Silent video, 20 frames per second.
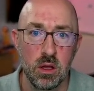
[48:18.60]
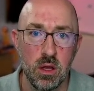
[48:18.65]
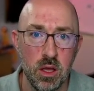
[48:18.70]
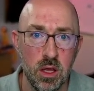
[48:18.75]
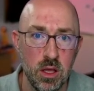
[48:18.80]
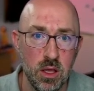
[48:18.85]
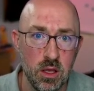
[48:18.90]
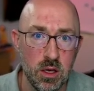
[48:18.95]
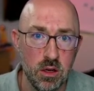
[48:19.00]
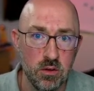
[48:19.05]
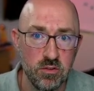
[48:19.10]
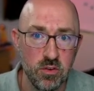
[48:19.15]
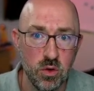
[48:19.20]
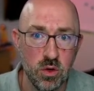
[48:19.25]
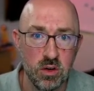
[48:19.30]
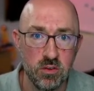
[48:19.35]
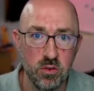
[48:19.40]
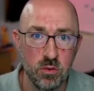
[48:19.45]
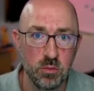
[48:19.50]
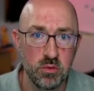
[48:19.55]
in a
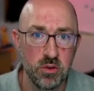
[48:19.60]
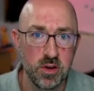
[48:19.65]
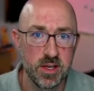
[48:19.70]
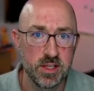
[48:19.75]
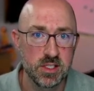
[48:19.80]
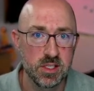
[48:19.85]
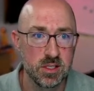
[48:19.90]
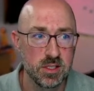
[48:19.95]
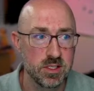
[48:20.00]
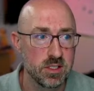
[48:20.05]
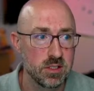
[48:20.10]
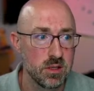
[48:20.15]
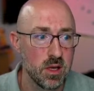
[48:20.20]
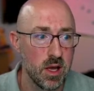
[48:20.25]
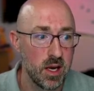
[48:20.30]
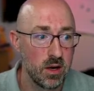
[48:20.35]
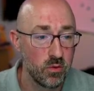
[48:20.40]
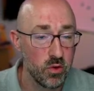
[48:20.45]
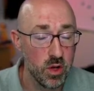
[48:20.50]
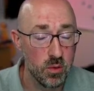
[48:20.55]
few different places.
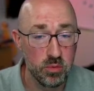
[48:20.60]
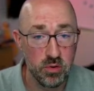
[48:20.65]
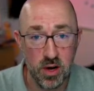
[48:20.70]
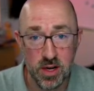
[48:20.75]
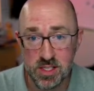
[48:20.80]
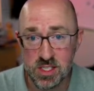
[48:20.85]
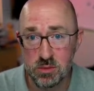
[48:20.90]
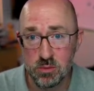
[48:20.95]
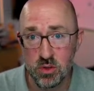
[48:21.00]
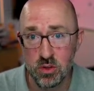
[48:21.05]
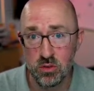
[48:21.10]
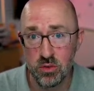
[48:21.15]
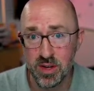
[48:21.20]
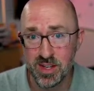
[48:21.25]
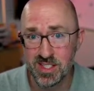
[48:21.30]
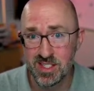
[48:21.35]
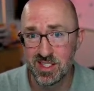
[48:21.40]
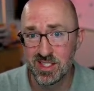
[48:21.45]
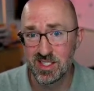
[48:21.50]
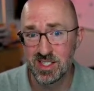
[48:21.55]
And if we apply some of the
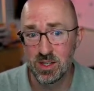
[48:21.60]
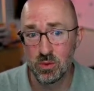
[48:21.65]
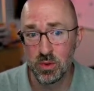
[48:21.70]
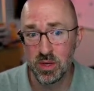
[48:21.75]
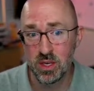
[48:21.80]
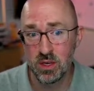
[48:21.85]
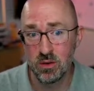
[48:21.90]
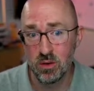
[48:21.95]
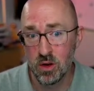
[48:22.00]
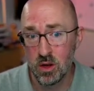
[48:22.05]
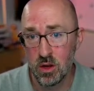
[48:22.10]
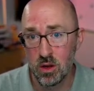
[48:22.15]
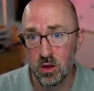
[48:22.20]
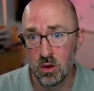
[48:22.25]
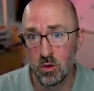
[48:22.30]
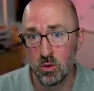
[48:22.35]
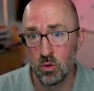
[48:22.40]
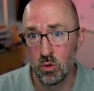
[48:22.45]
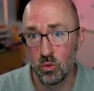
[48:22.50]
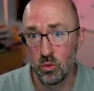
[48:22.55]
lessons that we
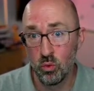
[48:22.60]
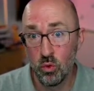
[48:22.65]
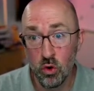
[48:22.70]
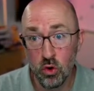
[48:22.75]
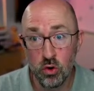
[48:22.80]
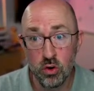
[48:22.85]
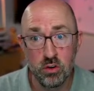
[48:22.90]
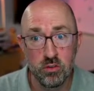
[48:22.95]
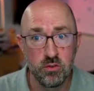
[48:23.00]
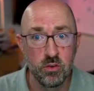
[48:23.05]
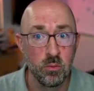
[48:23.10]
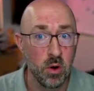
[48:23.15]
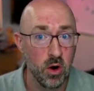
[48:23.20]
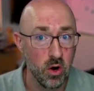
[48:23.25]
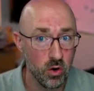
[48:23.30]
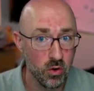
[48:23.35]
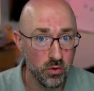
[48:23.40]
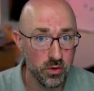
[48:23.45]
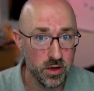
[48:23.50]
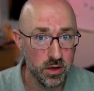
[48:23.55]
learned from
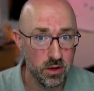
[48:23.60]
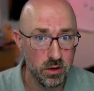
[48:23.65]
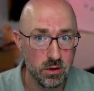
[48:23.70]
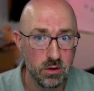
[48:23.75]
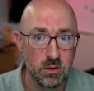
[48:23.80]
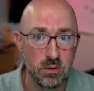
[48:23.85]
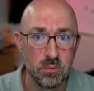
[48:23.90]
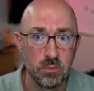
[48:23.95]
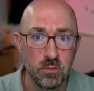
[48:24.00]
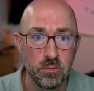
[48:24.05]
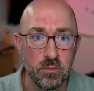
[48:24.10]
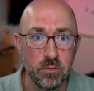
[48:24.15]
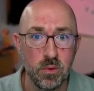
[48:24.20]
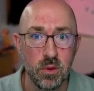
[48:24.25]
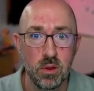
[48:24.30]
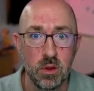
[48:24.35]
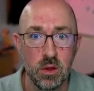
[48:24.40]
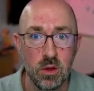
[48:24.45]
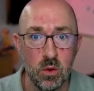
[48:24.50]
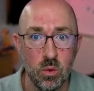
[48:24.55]
earlier,
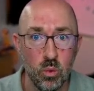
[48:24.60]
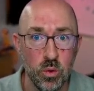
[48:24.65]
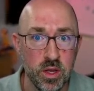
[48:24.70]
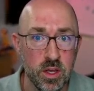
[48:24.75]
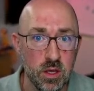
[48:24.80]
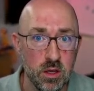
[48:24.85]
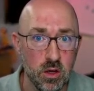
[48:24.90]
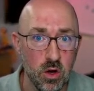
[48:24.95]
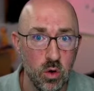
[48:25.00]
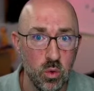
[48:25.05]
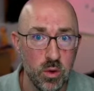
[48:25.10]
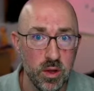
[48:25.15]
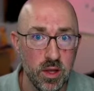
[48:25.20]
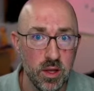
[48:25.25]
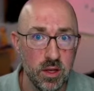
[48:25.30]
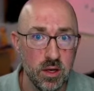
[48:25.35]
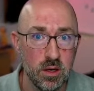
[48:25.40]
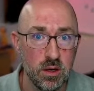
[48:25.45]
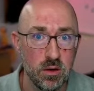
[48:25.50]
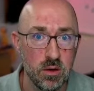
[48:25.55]
we can go
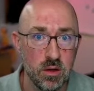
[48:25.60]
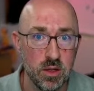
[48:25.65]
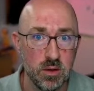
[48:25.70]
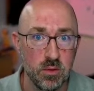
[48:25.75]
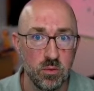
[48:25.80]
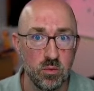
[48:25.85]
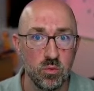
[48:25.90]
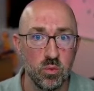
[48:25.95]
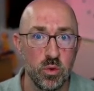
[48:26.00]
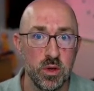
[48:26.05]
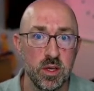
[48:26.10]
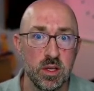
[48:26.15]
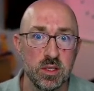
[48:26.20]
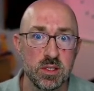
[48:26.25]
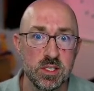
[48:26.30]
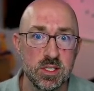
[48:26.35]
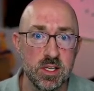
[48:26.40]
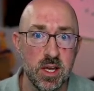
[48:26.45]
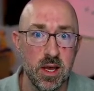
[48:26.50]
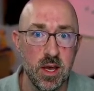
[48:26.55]
in and we can
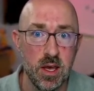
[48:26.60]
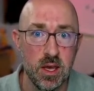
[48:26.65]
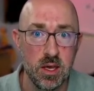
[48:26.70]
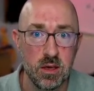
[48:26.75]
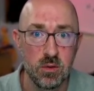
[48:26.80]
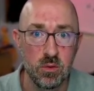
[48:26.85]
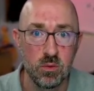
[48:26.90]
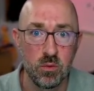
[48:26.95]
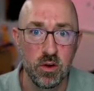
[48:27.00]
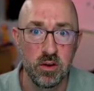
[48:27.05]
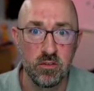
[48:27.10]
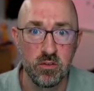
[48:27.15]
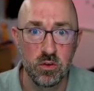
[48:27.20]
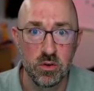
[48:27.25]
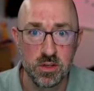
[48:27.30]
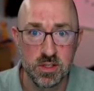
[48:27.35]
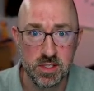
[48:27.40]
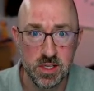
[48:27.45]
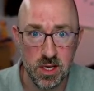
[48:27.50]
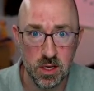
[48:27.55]
say, like,
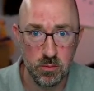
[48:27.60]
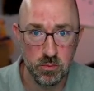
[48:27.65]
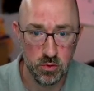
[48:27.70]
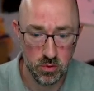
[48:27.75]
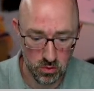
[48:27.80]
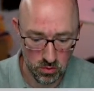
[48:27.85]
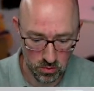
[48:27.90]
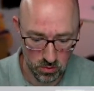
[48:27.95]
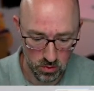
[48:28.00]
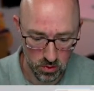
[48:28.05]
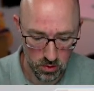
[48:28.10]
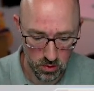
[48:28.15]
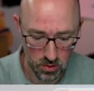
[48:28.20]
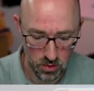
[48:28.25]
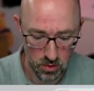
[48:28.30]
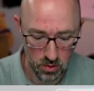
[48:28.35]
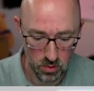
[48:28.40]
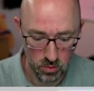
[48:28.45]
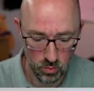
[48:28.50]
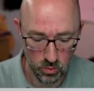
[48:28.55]
for example,
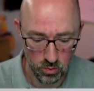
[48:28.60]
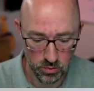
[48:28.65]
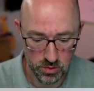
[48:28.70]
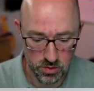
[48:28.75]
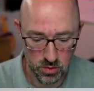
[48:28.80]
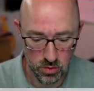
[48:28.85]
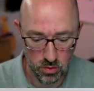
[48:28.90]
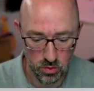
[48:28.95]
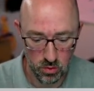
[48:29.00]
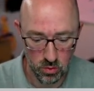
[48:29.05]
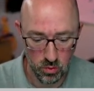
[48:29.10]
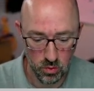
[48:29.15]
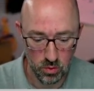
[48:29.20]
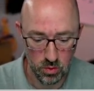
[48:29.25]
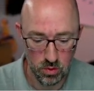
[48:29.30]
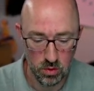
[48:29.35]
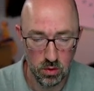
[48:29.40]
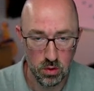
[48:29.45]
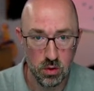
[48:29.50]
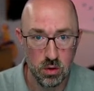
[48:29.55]
we'll
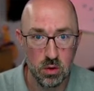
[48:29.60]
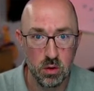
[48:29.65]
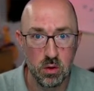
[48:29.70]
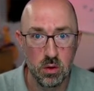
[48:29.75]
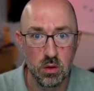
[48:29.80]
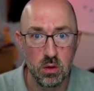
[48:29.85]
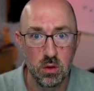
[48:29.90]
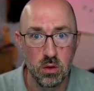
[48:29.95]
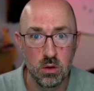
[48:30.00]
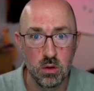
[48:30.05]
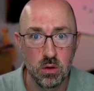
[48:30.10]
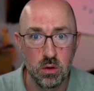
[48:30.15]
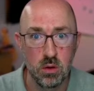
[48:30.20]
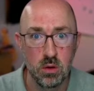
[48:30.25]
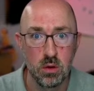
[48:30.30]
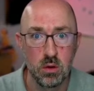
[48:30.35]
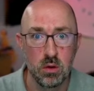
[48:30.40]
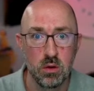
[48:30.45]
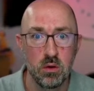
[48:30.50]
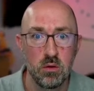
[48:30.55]
do
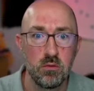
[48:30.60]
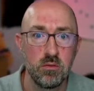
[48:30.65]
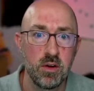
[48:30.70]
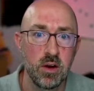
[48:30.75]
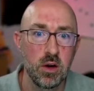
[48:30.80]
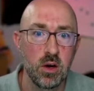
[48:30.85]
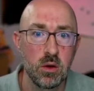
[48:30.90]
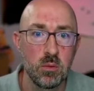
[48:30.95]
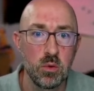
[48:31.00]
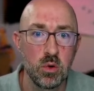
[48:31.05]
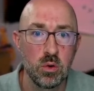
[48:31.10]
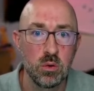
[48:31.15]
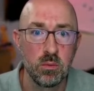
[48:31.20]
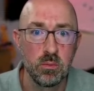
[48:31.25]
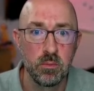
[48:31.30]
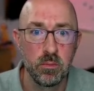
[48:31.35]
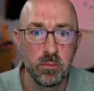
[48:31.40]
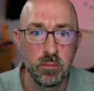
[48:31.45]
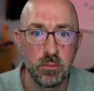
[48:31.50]
variable.